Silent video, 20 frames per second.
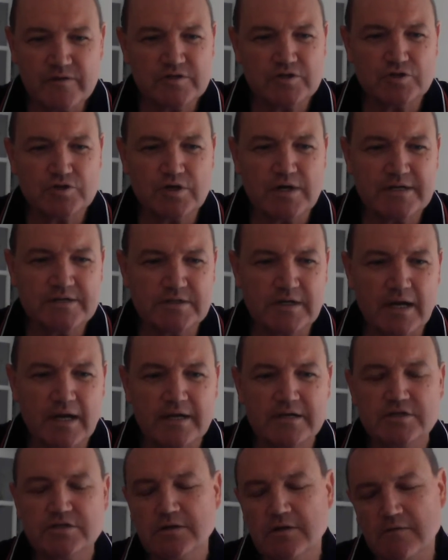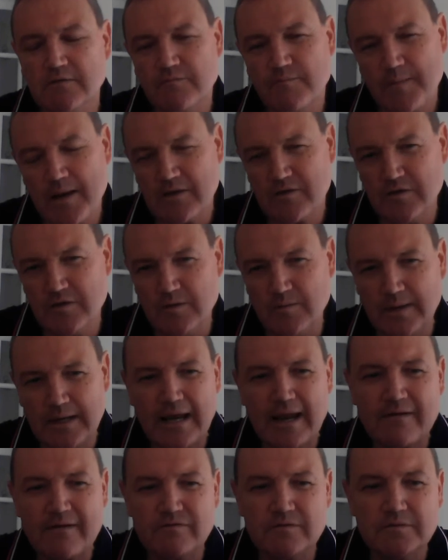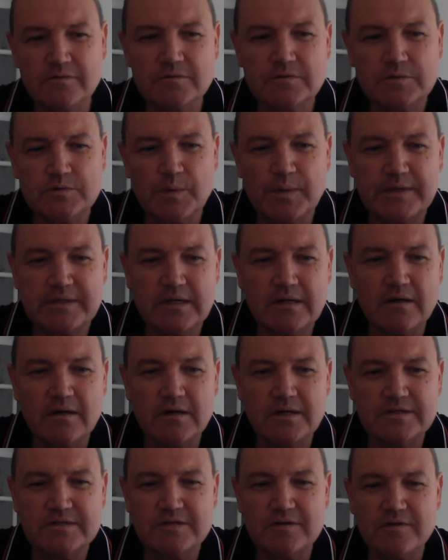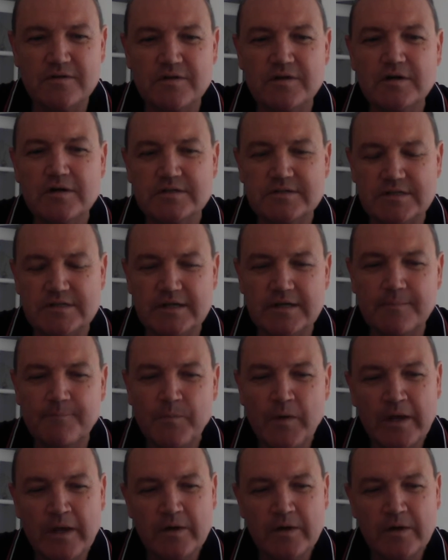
this translation of Matthew 11 29 to 30,